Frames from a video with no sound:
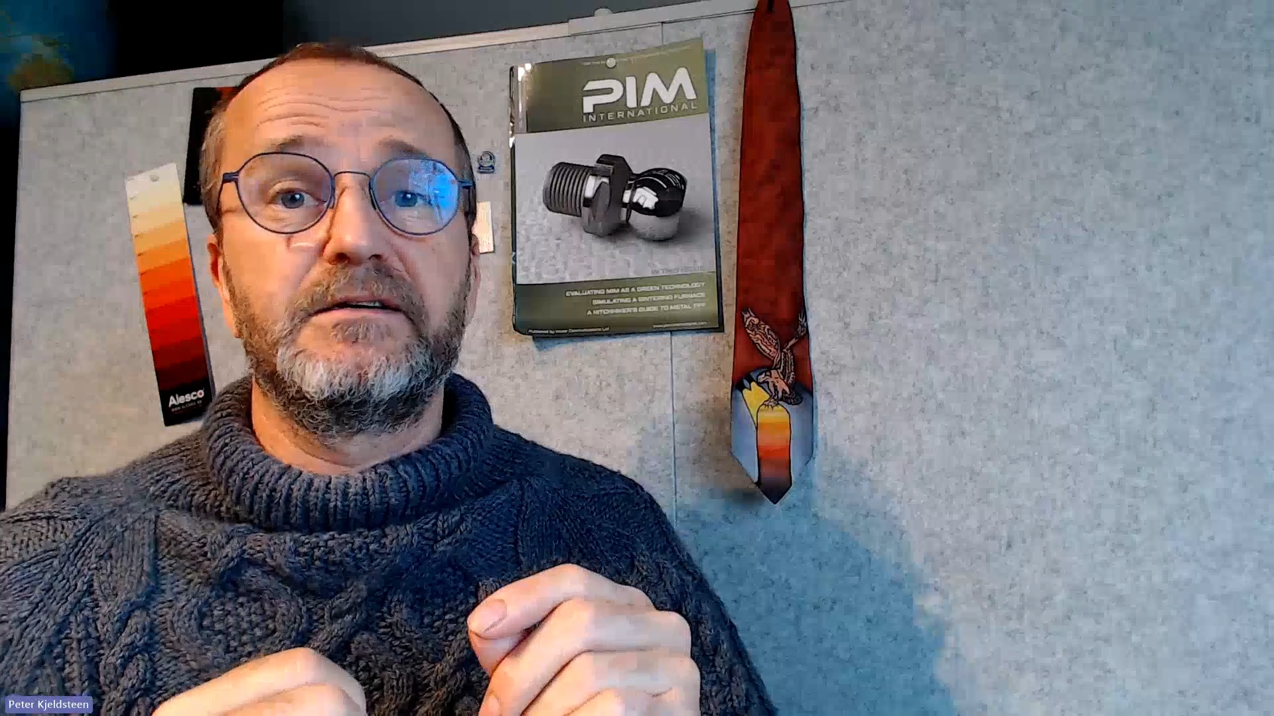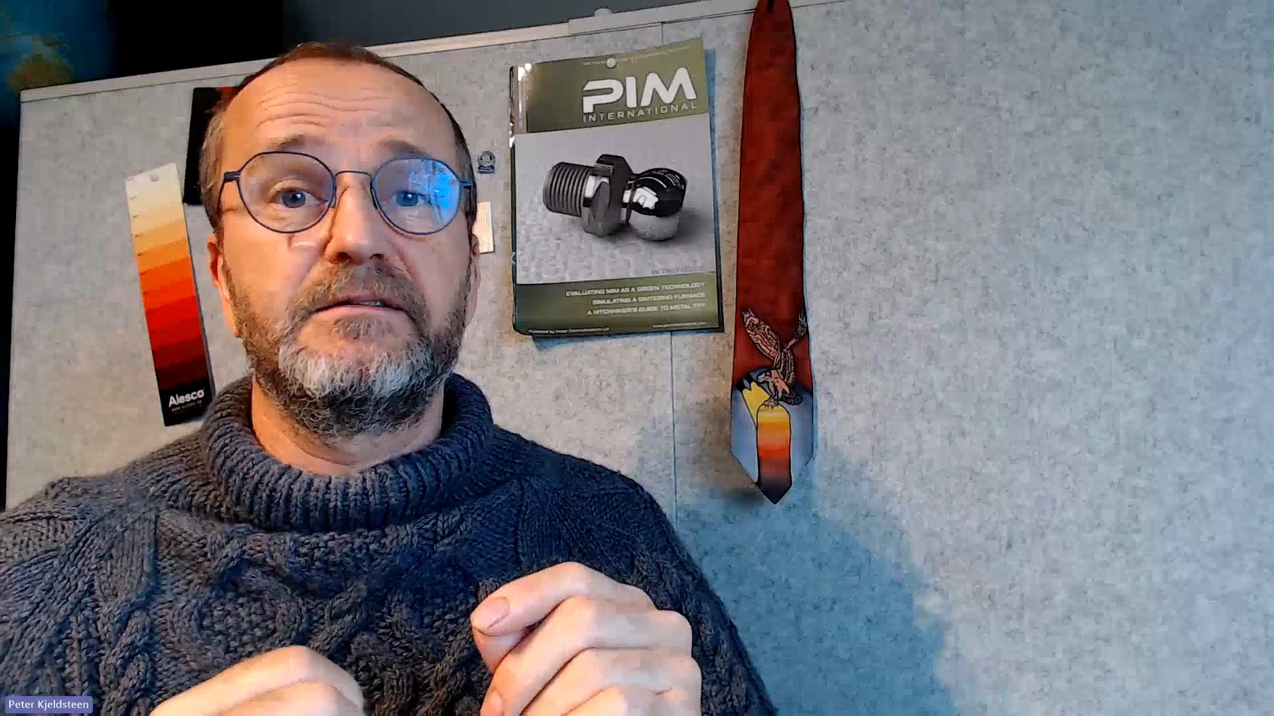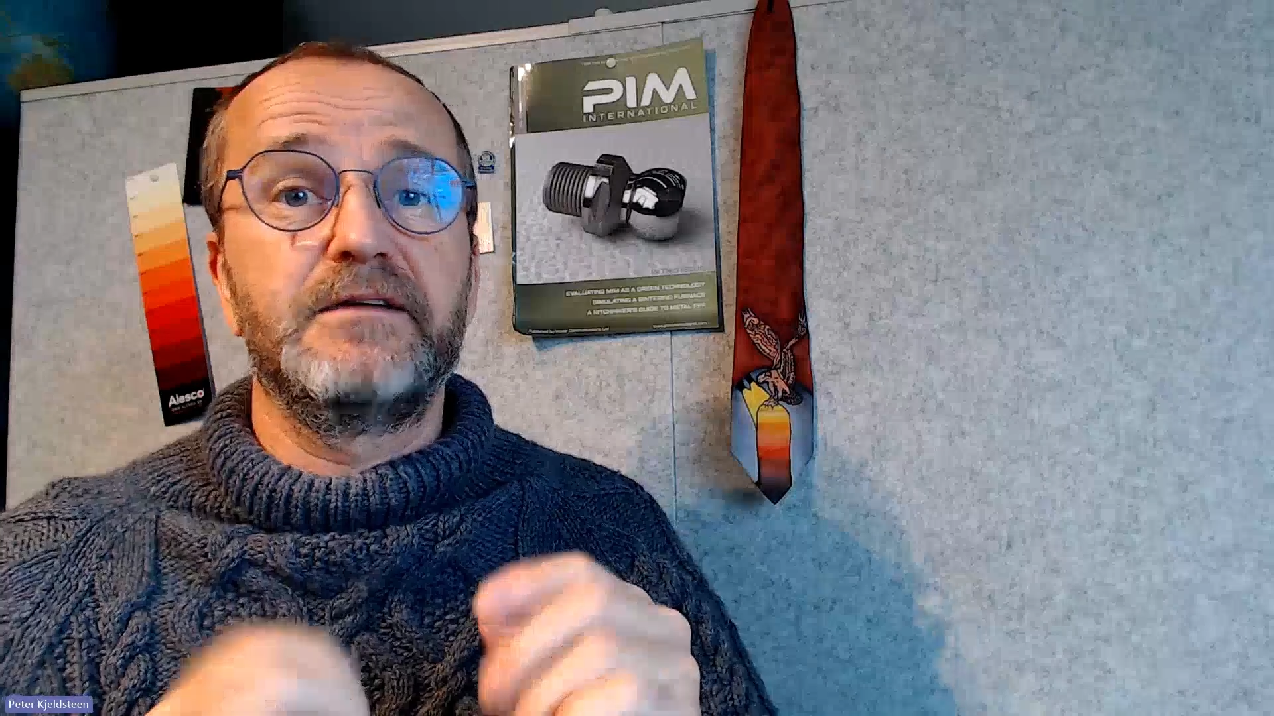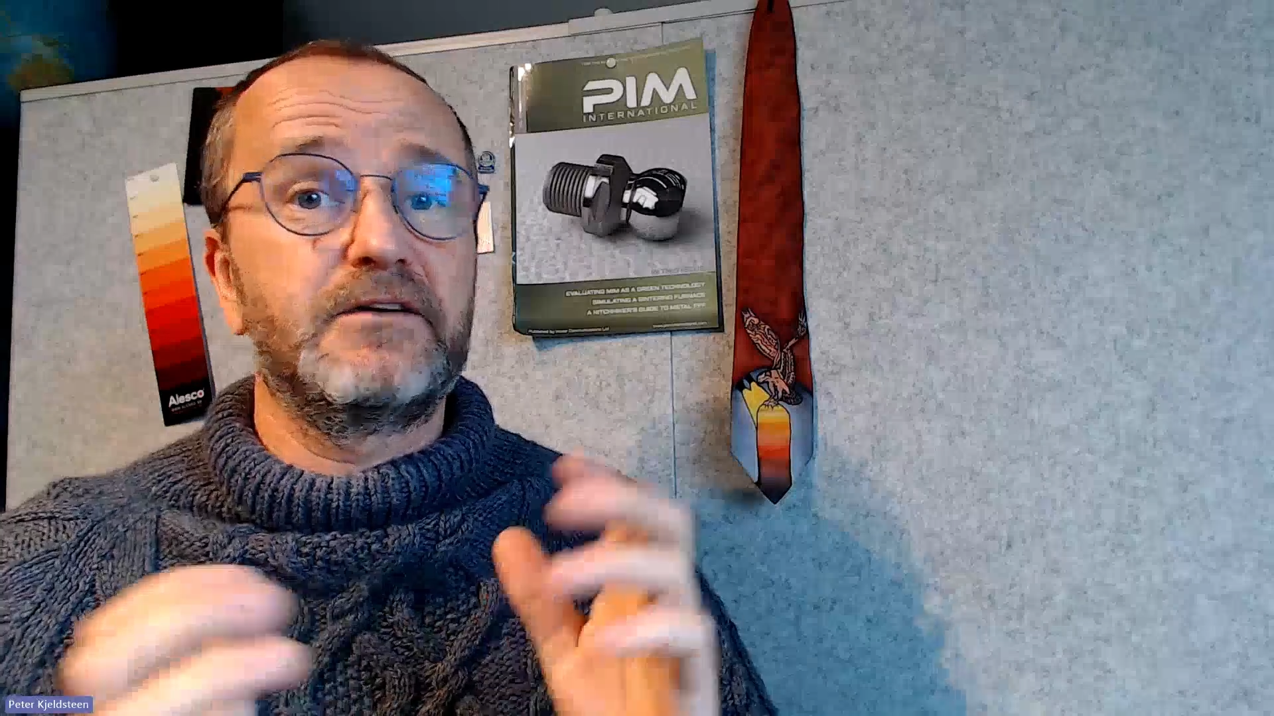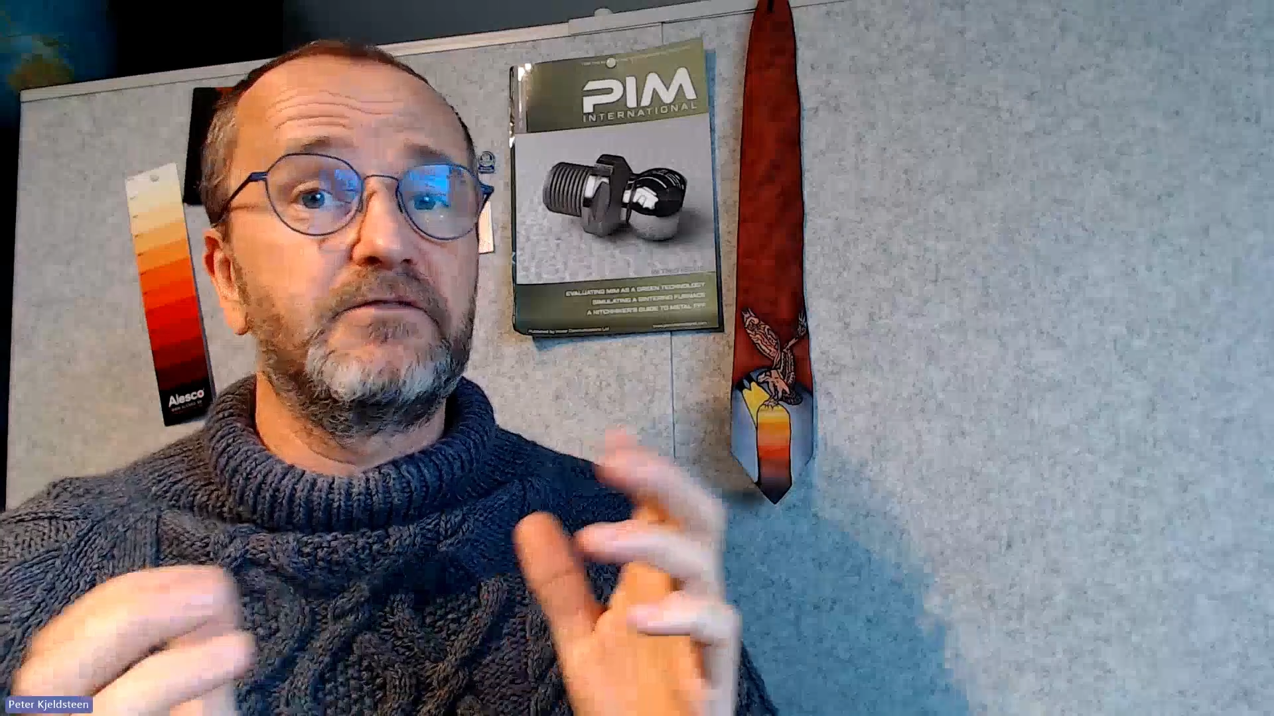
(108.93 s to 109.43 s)

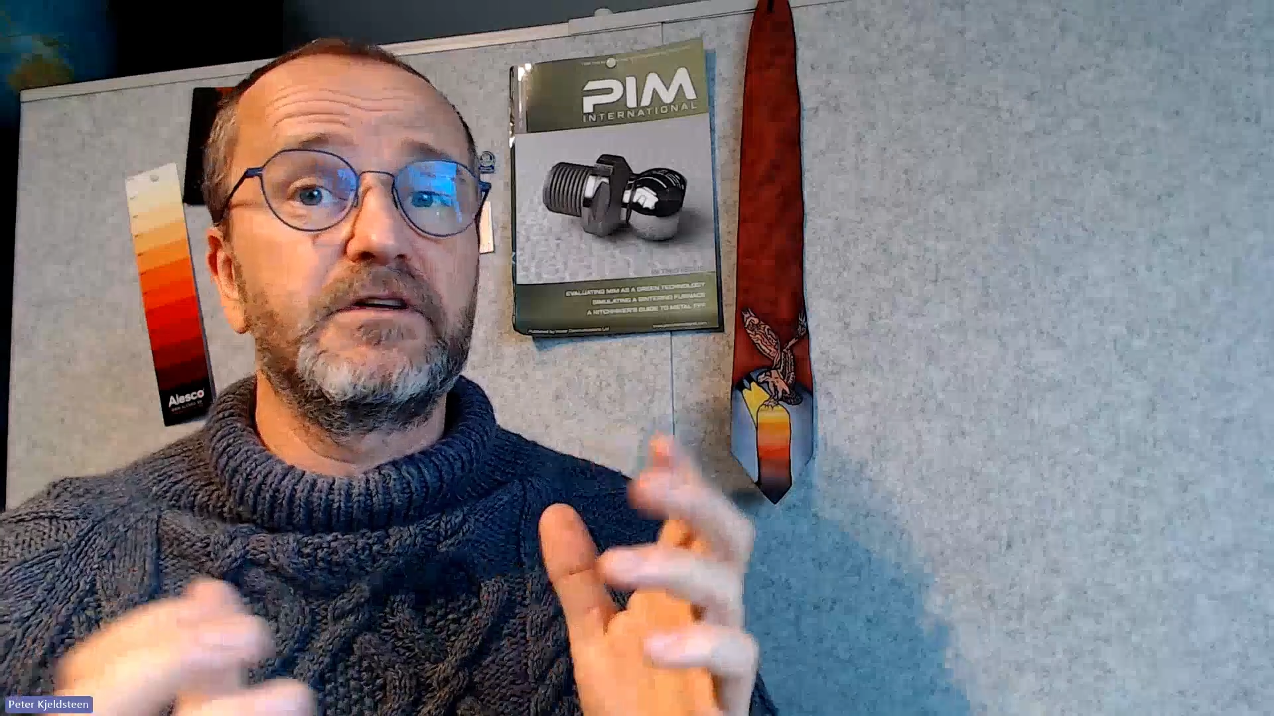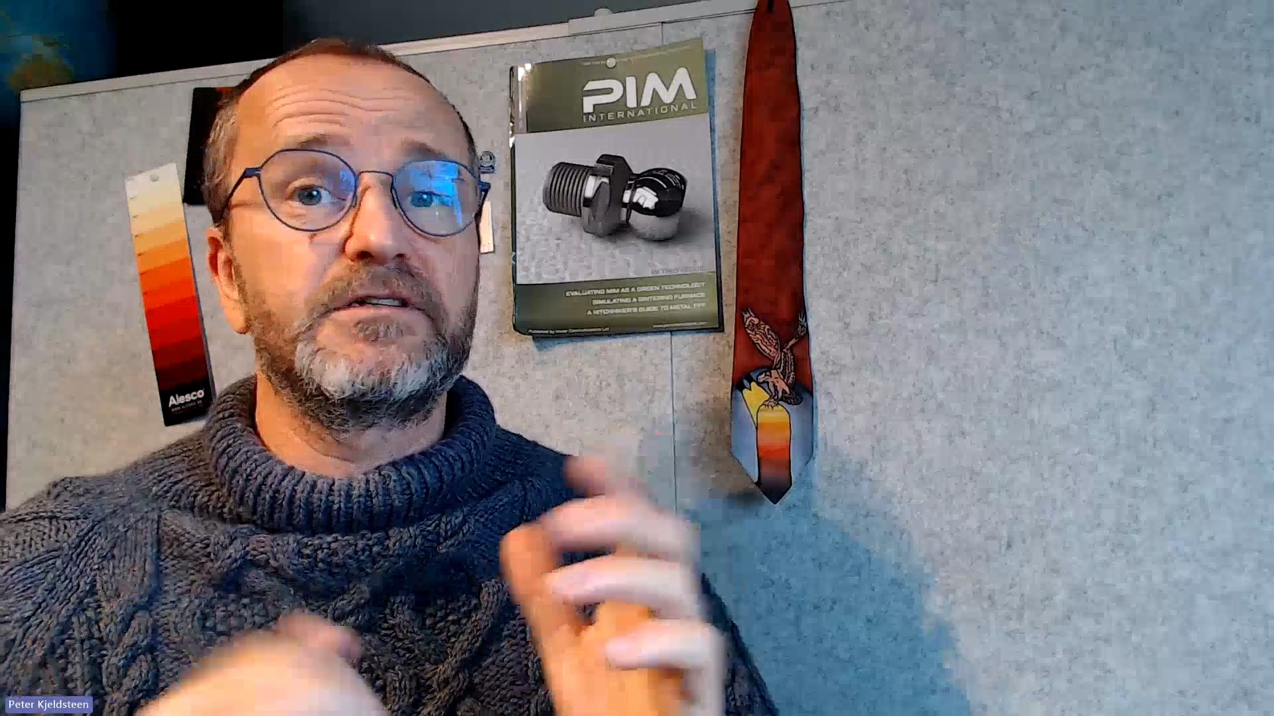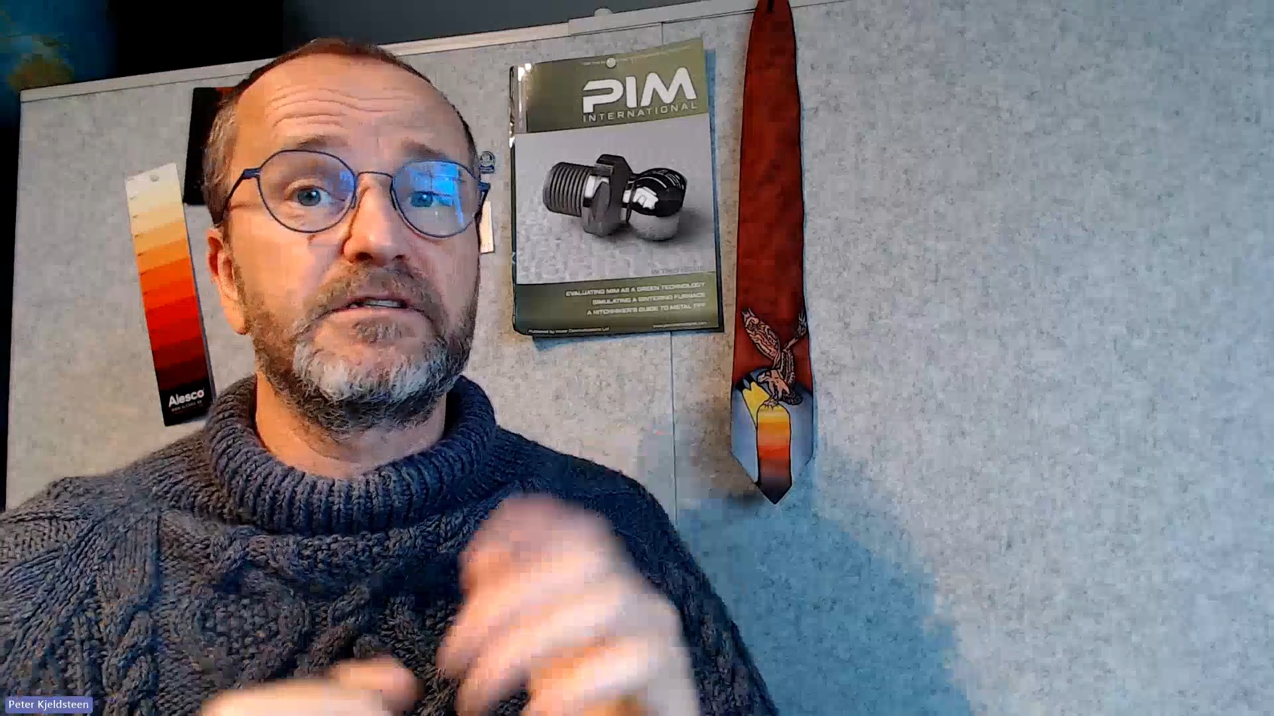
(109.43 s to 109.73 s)
that you can